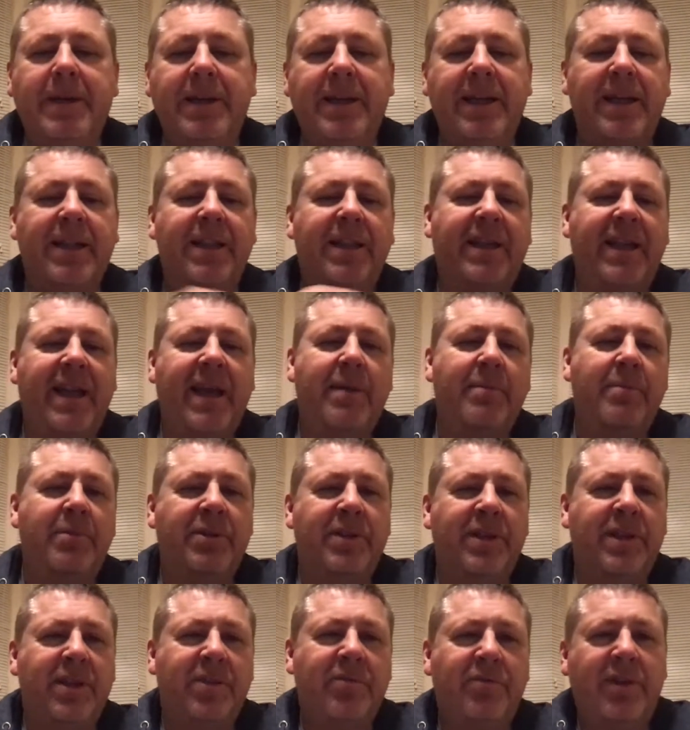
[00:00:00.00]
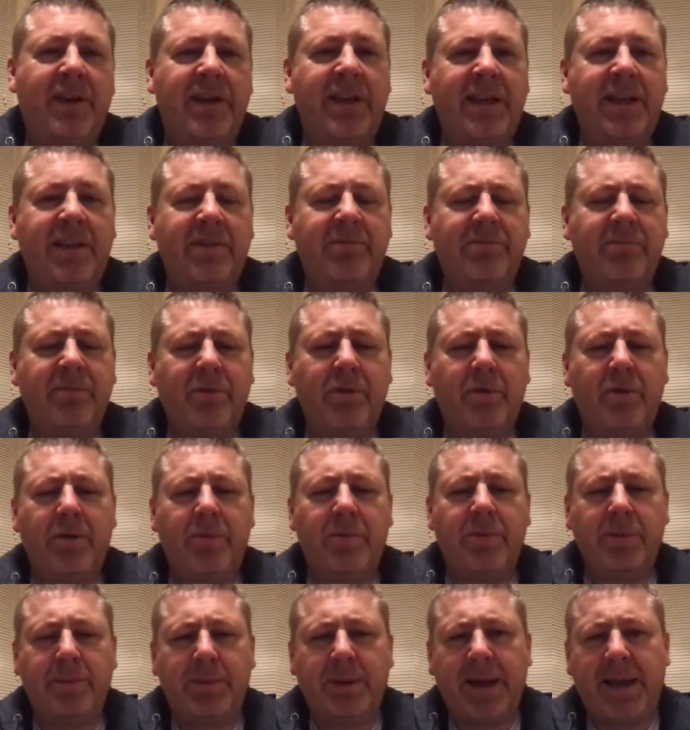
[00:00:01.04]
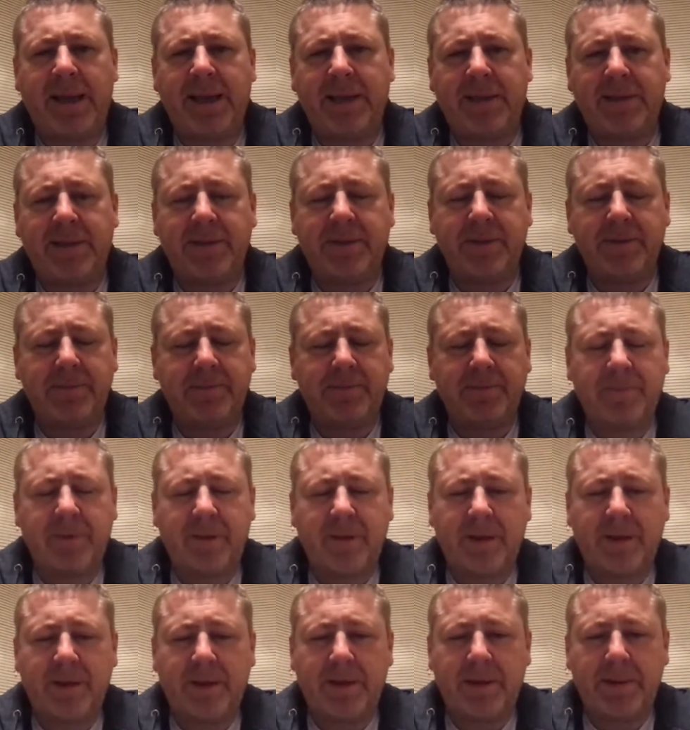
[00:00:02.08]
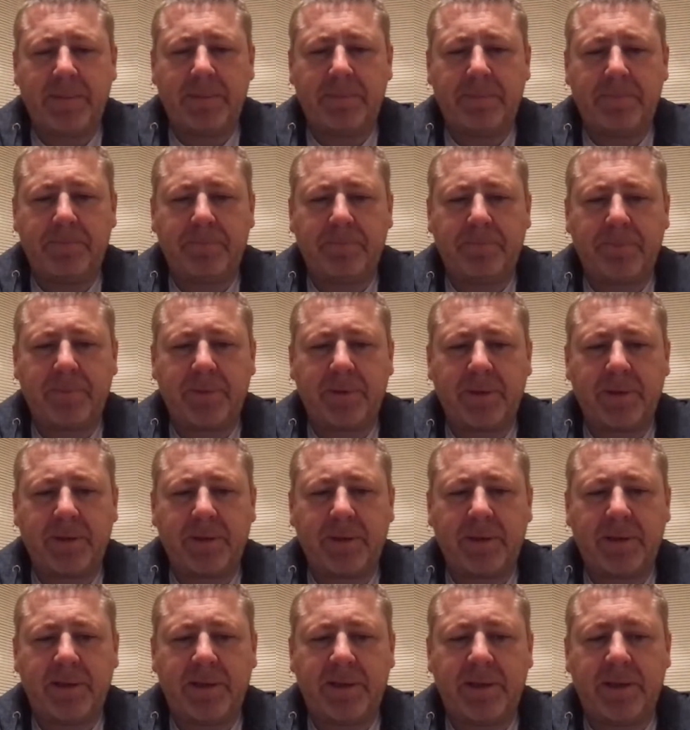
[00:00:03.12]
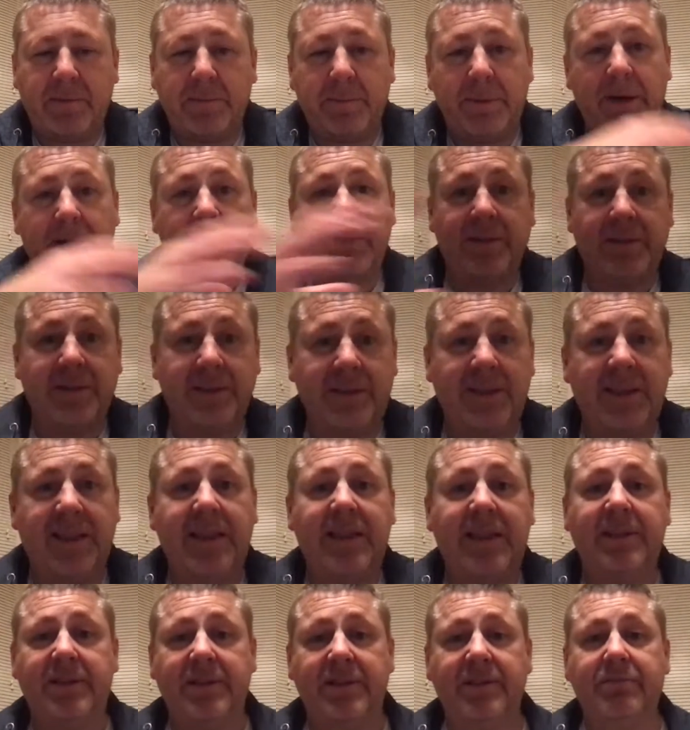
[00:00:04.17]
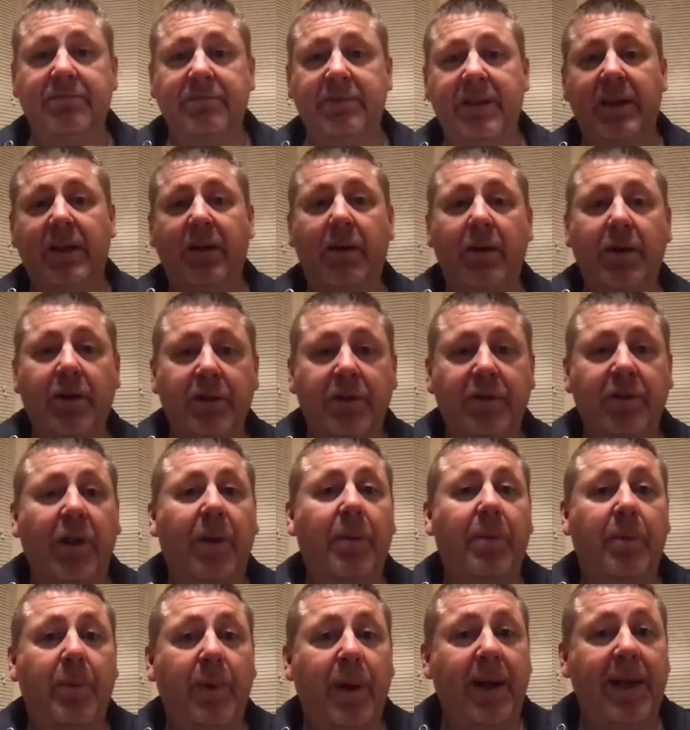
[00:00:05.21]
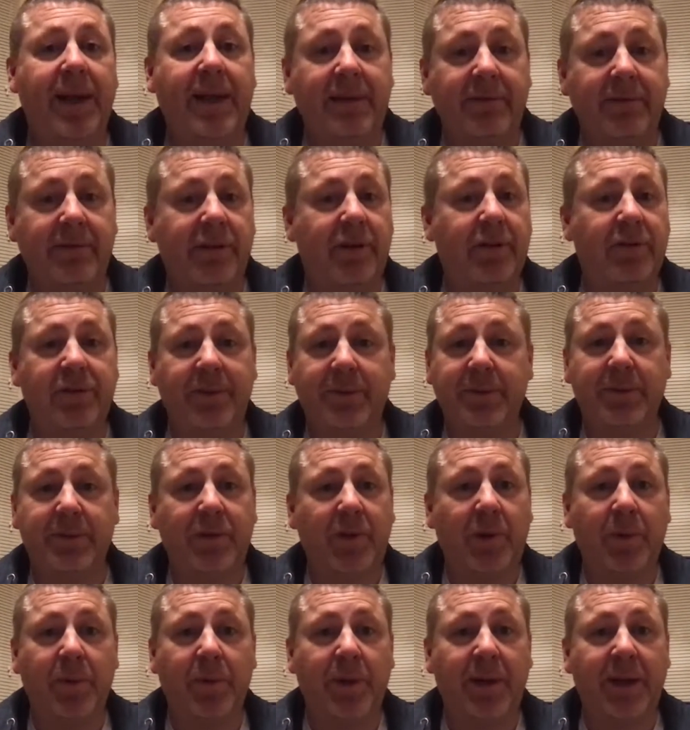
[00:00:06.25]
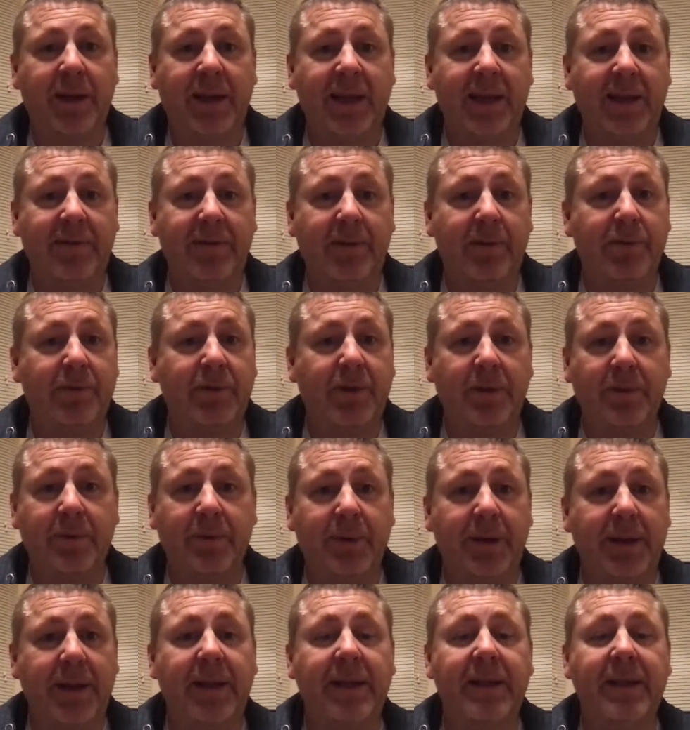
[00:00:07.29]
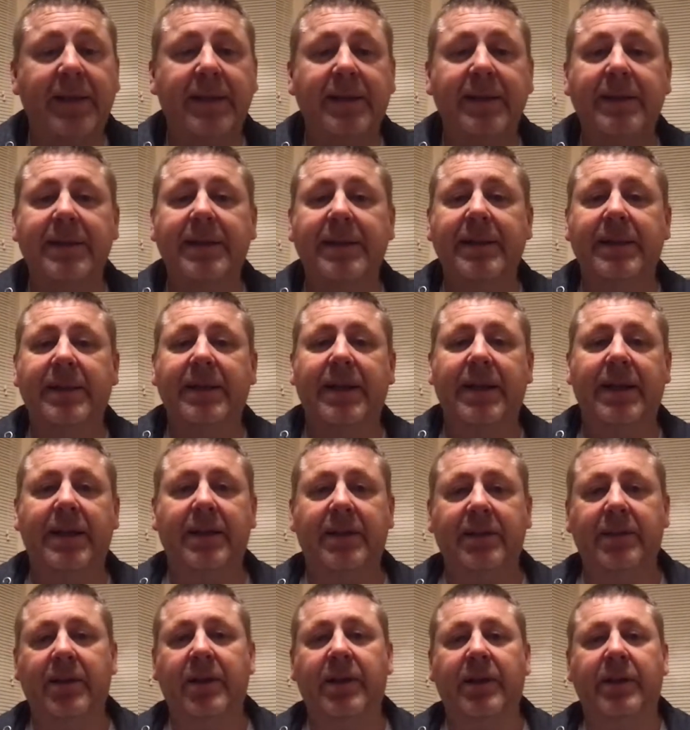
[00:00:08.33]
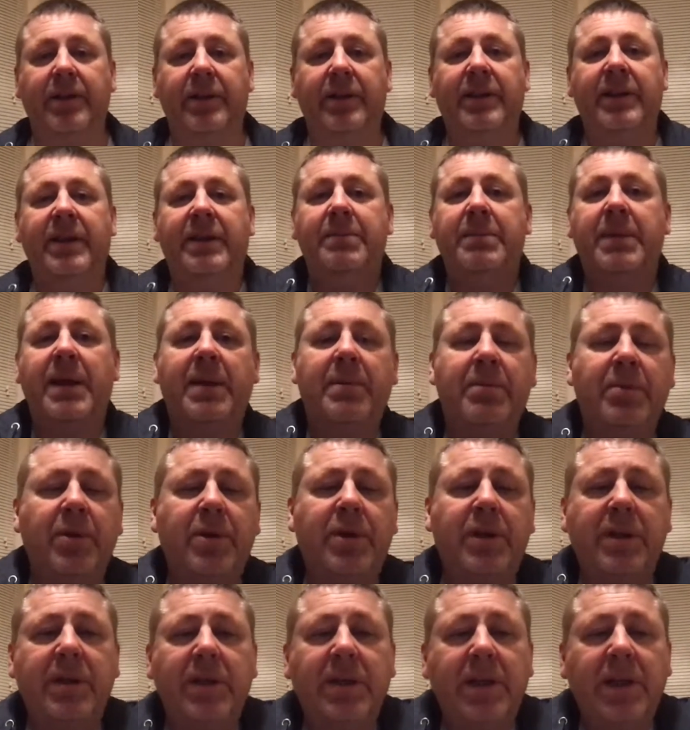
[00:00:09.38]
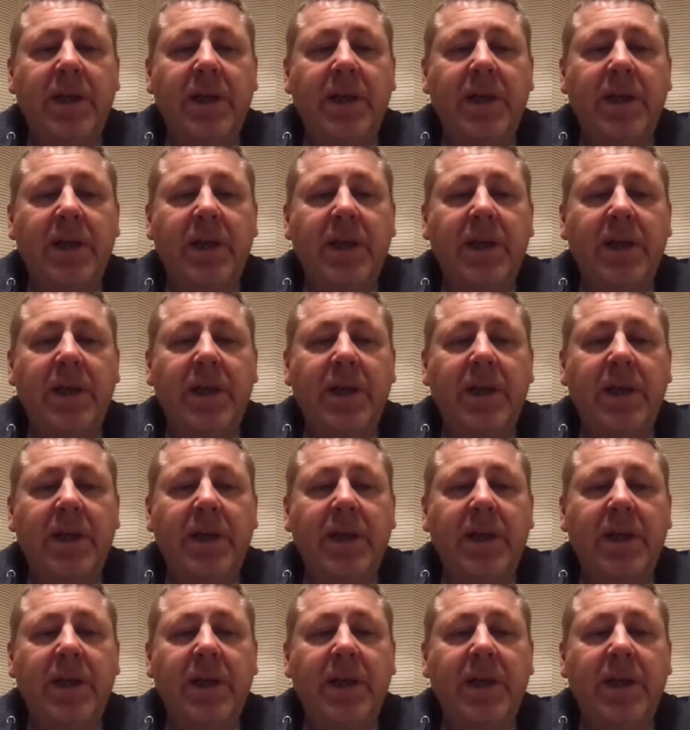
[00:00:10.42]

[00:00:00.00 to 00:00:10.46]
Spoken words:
Yeah, the camera's in a really horrible place in comparison to this. I can type away. Can't see me type away here if I was typing away, unlike the MacBook.